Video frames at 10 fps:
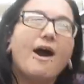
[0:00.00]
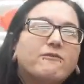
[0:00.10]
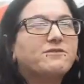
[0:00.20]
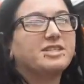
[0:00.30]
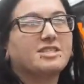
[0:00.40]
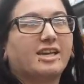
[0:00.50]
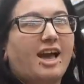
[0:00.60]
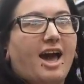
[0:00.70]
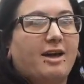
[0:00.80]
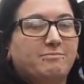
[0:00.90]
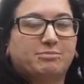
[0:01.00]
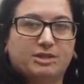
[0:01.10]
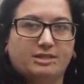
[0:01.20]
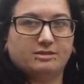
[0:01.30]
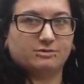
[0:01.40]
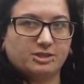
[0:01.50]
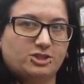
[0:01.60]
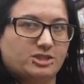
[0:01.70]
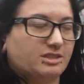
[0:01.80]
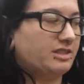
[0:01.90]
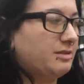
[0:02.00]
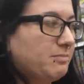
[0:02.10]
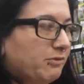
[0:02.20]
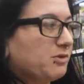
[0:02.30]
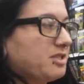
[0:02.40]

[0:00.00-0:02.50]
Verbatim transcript: outfits like I had oh. planned originally before